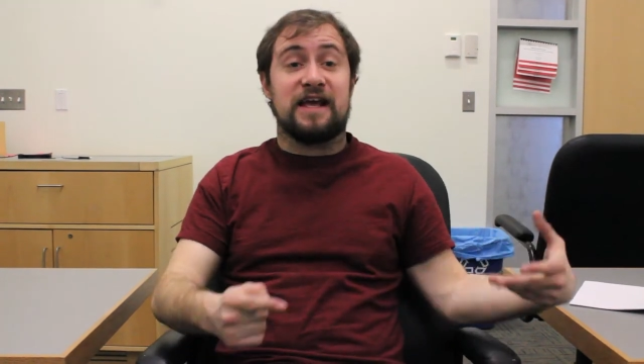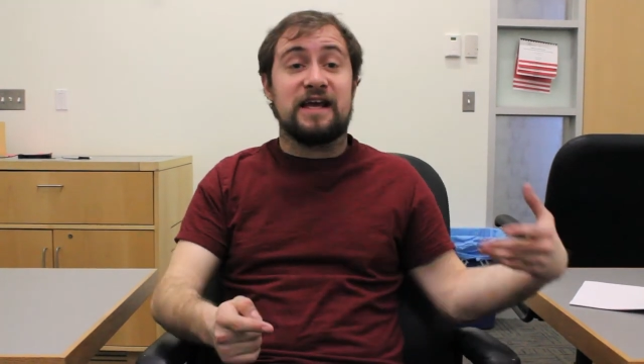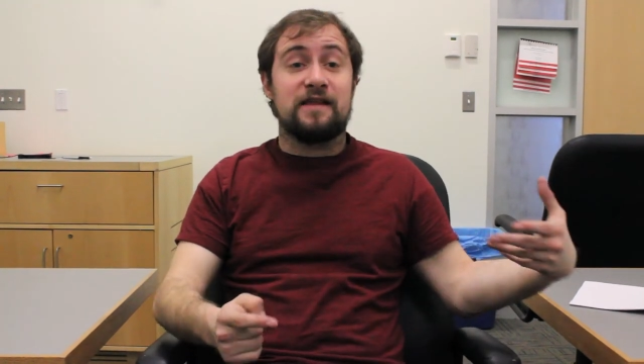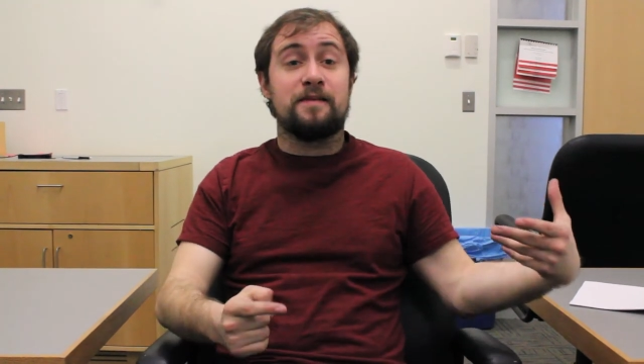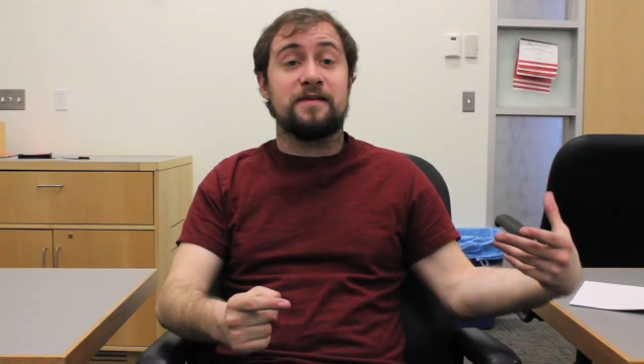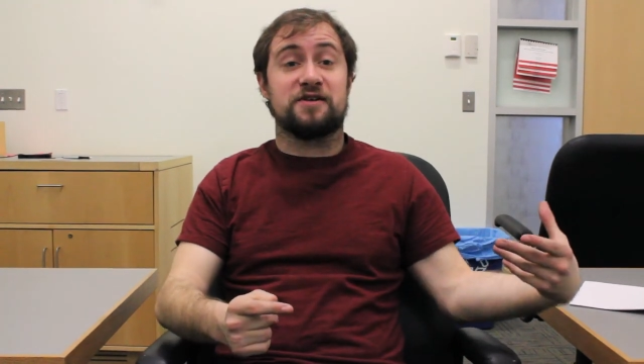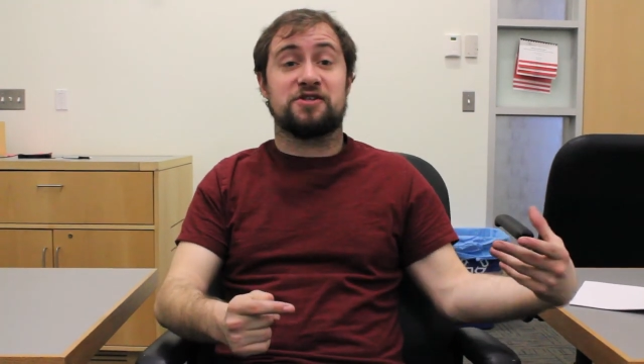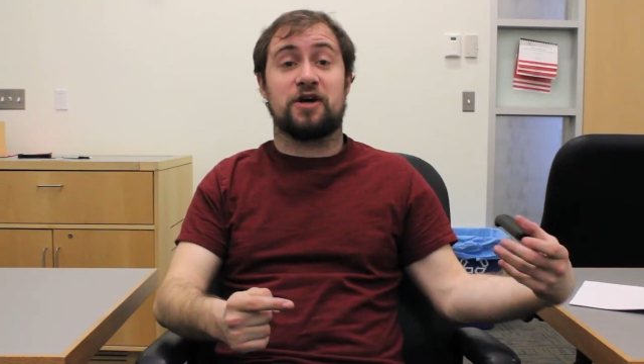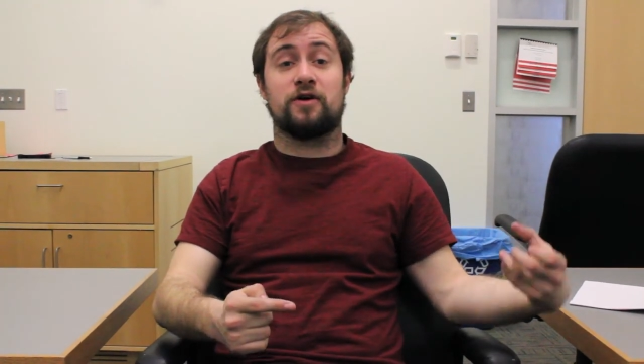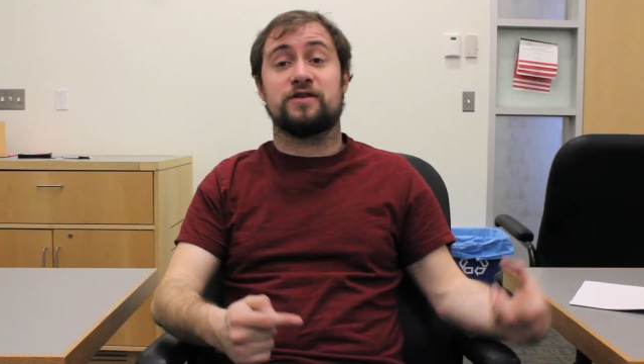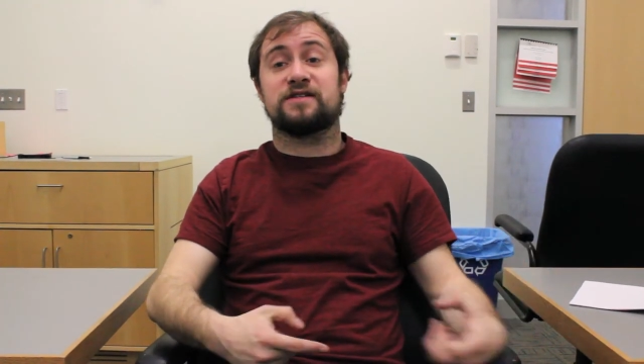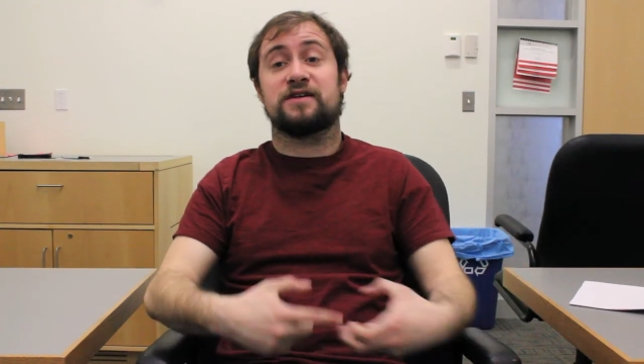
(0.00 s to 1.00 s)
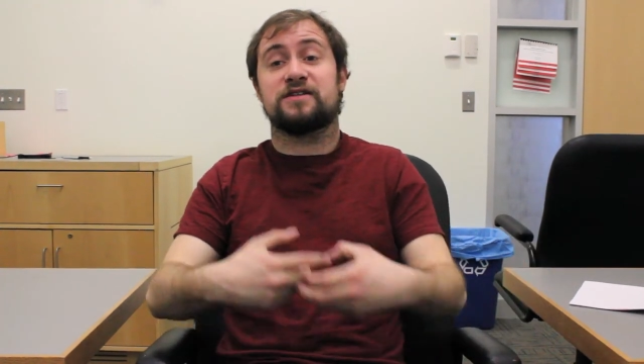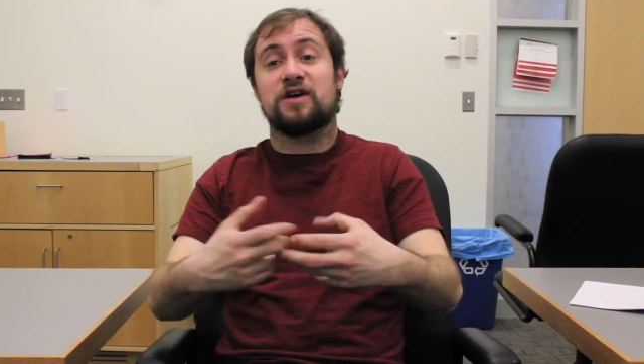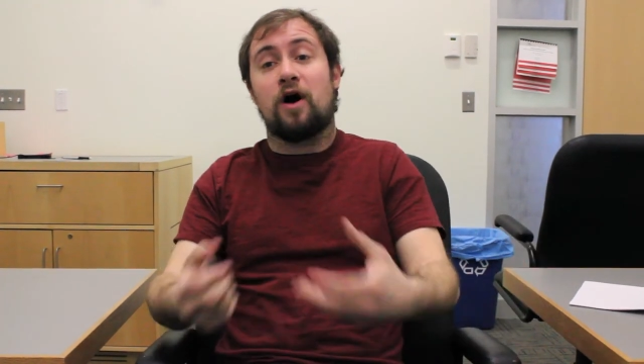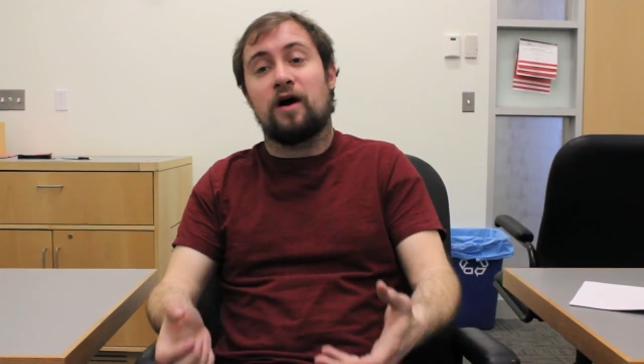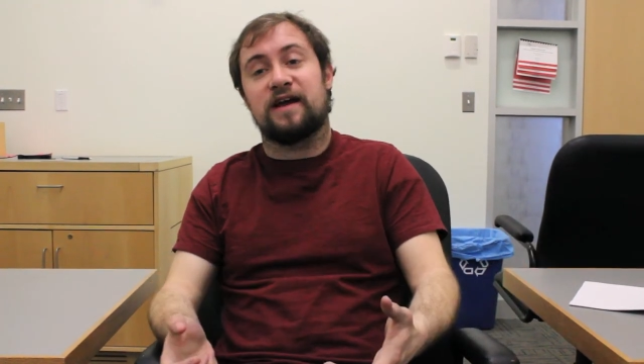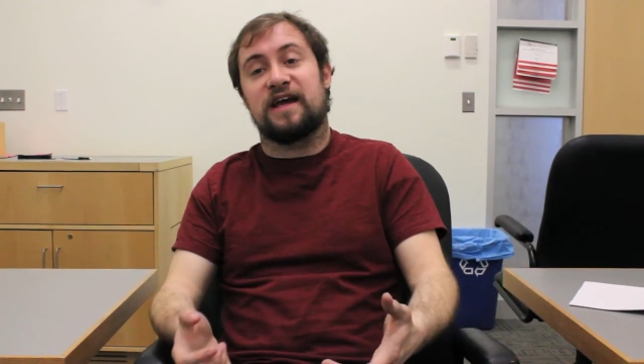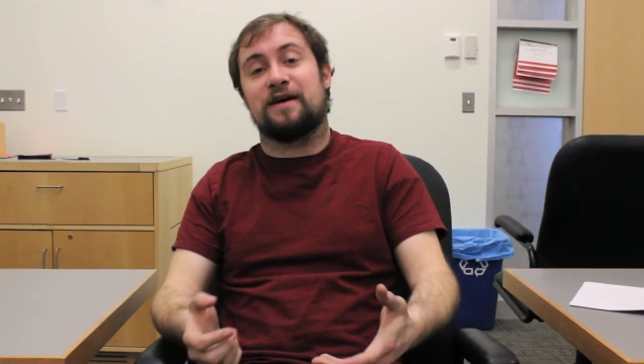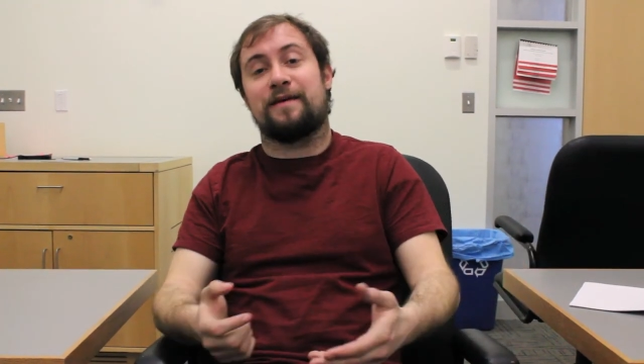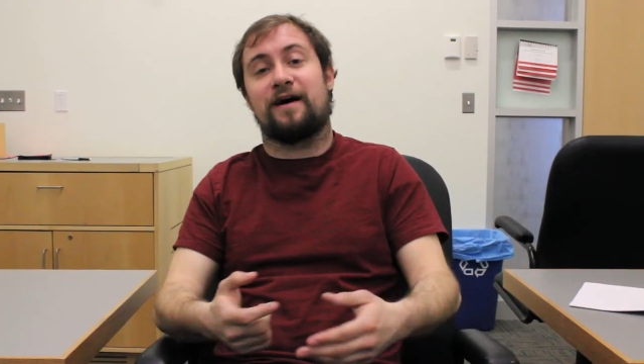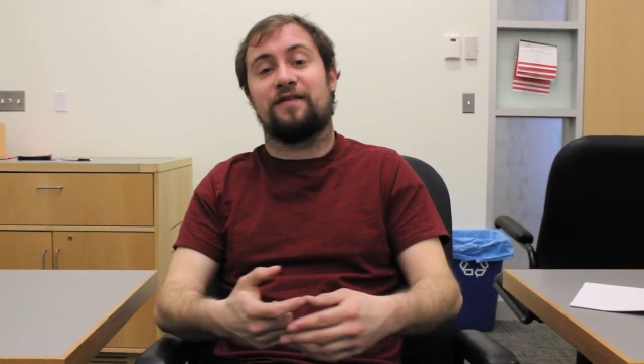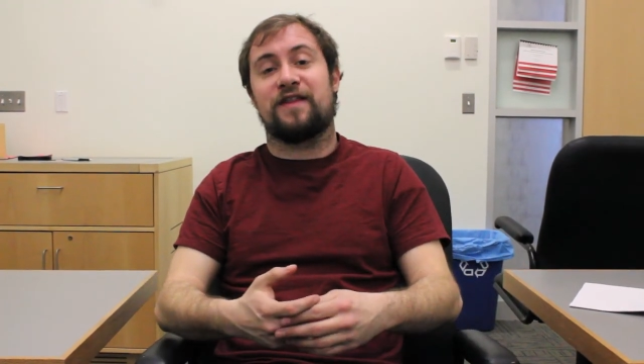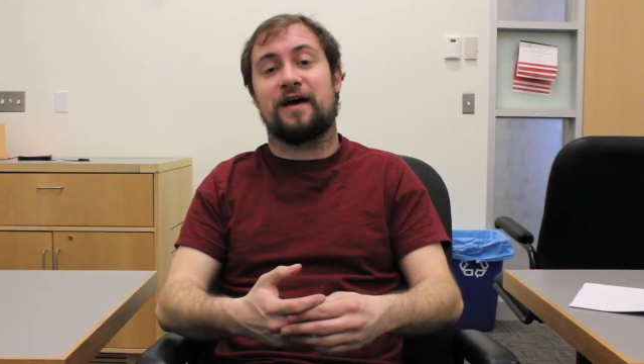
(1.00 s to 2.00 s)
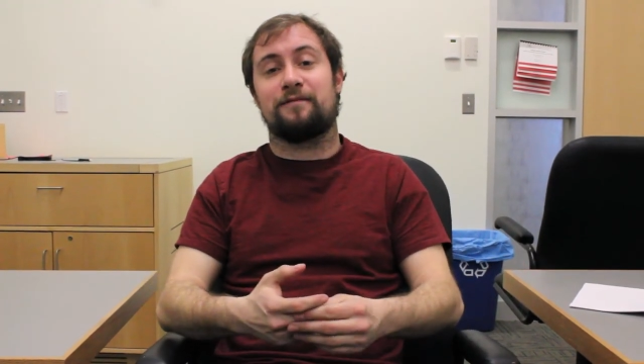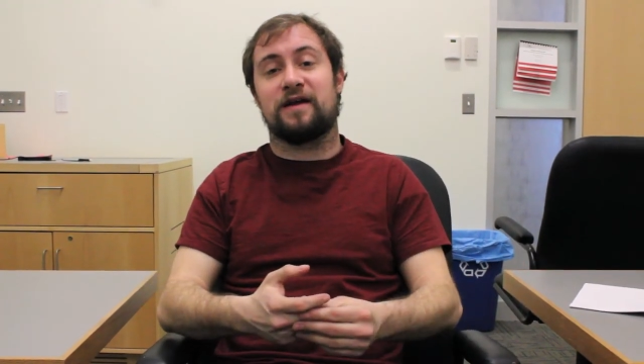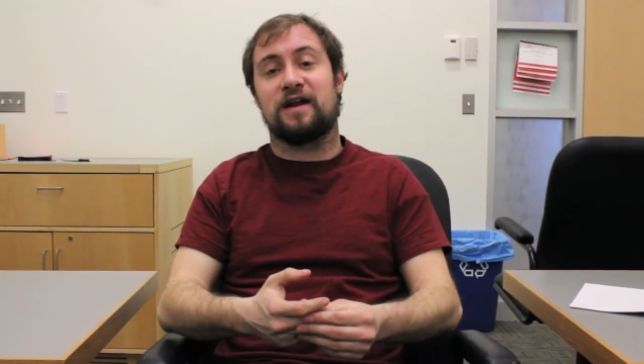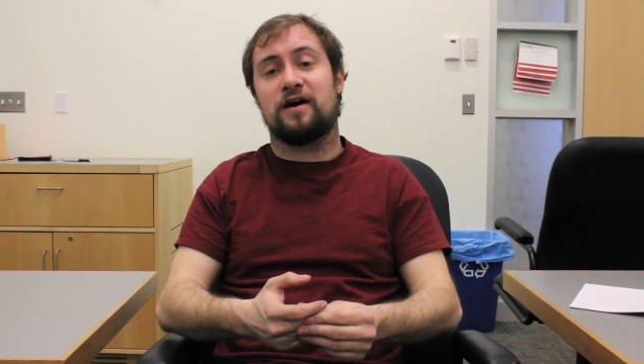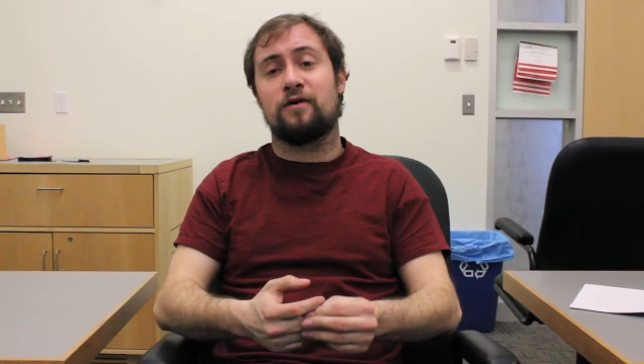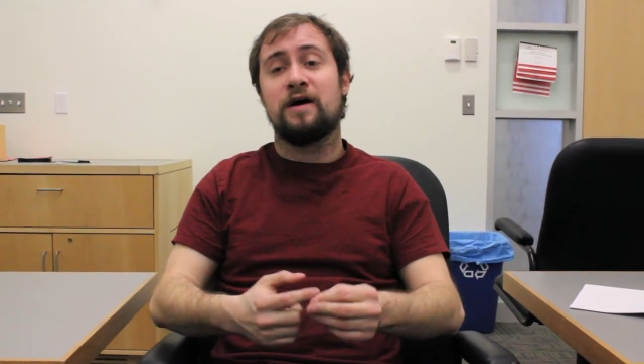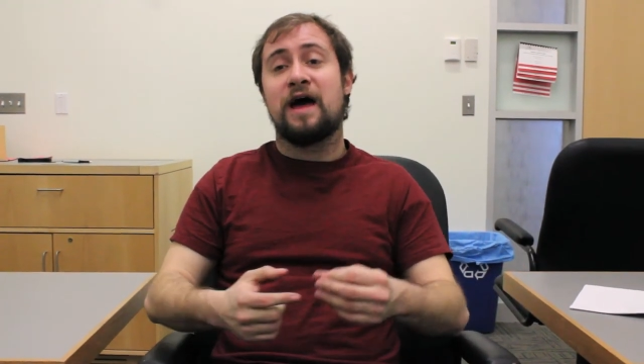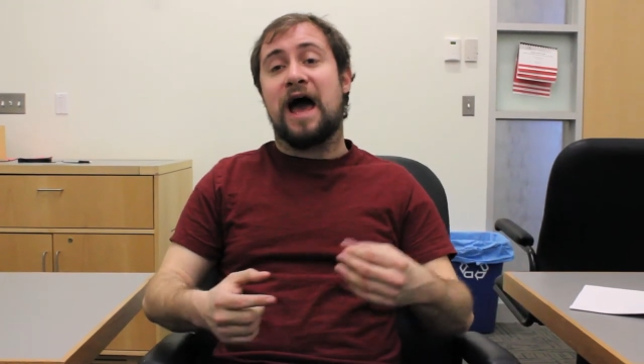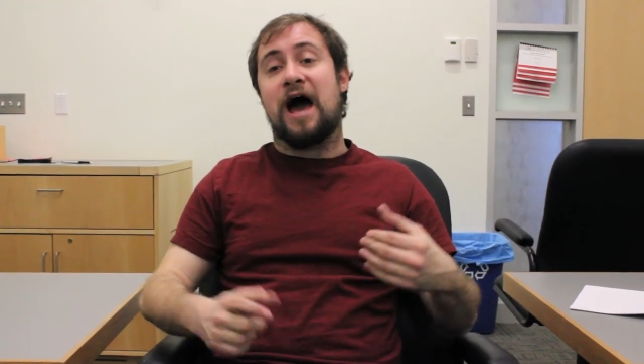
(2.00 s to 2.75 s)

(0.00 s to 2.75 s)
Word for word: in the shows, they're talking about them, you know?